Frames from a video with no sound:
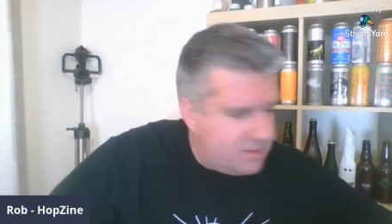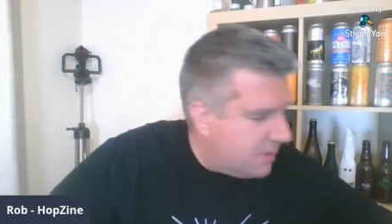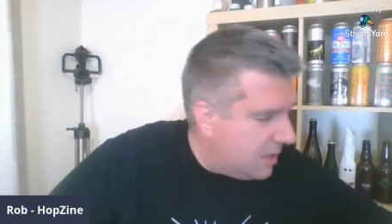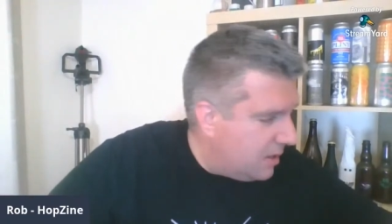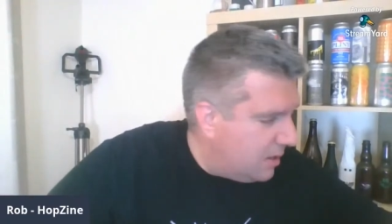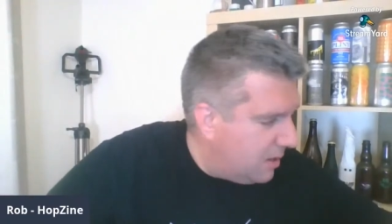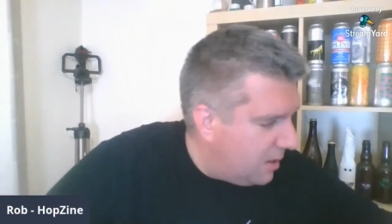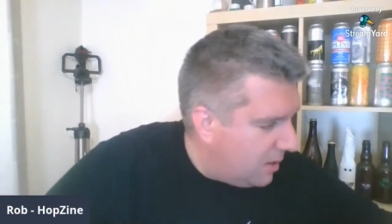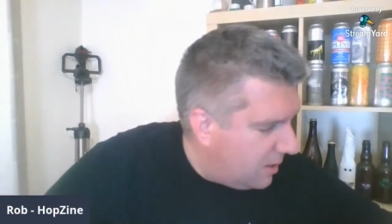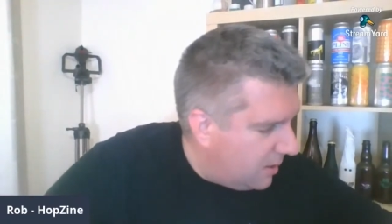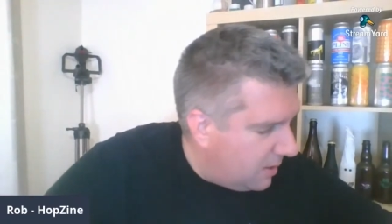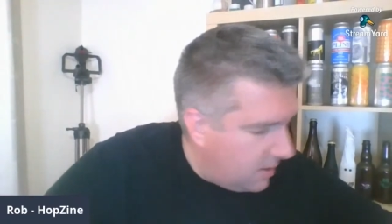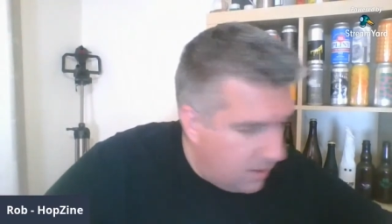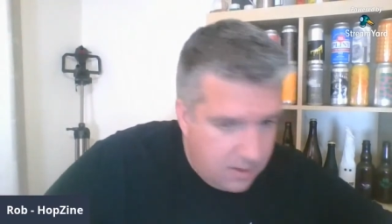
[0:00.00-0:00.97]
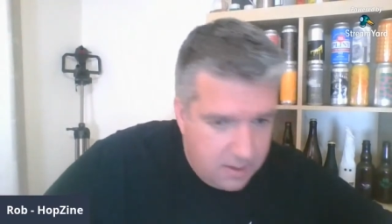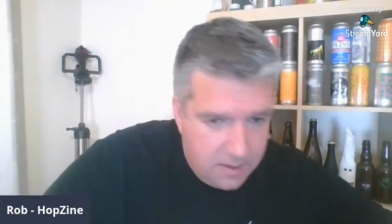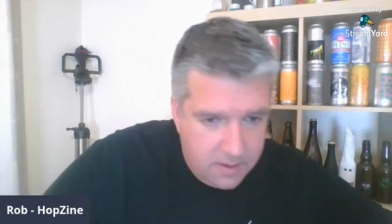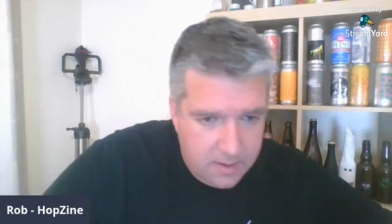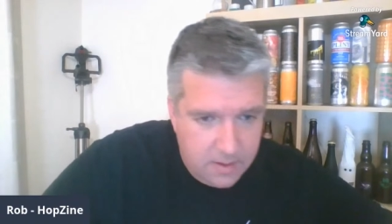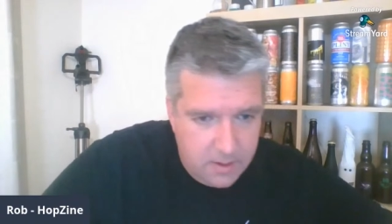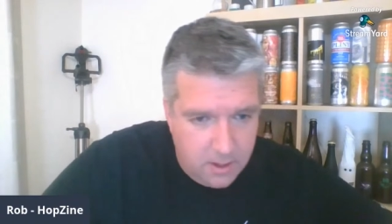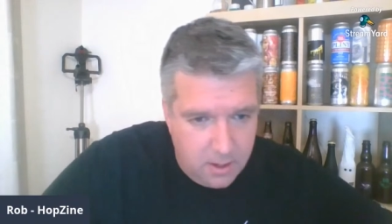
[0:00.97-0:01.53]
something?
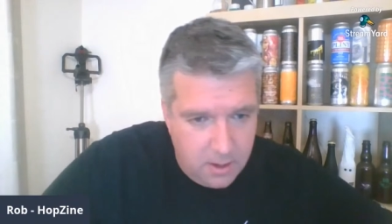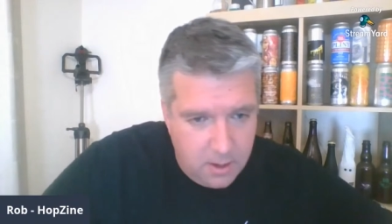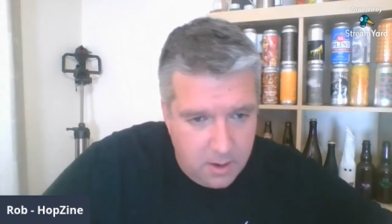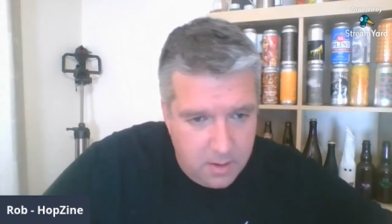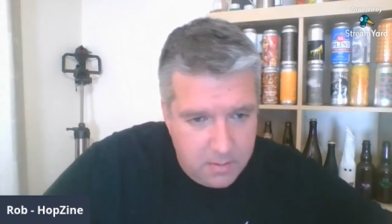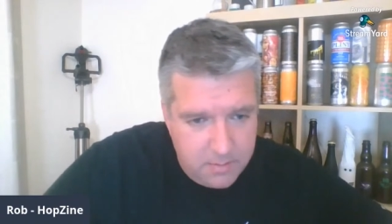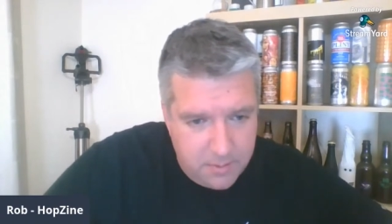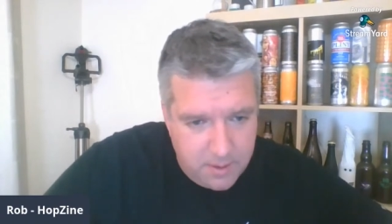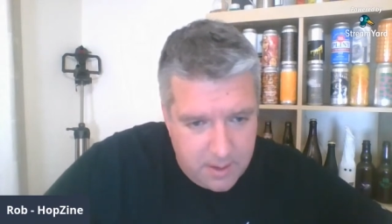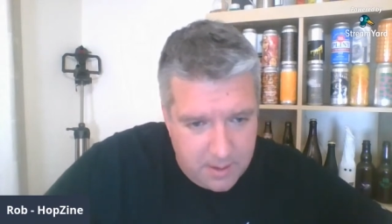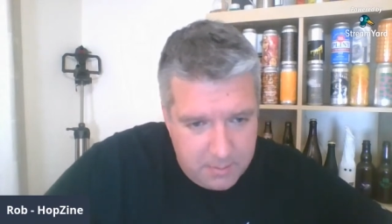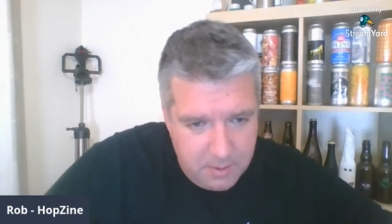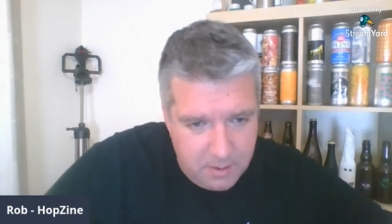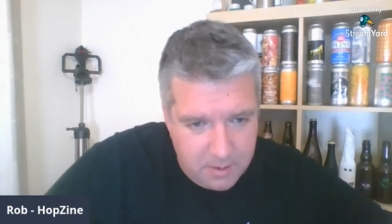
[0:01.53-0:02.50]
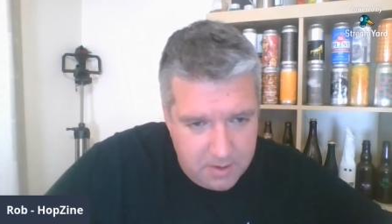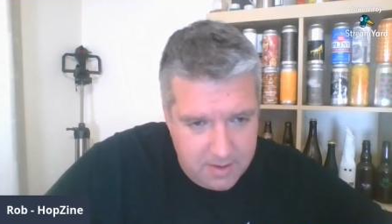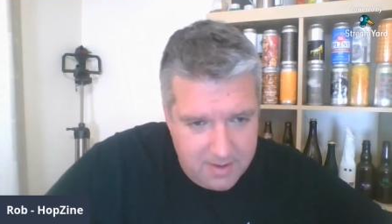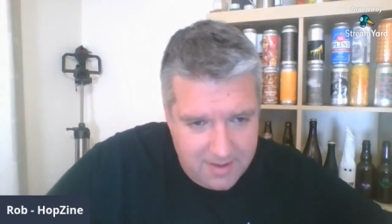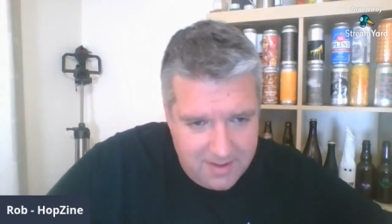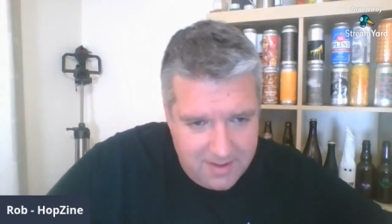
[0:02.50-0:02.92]
No, but I'm not.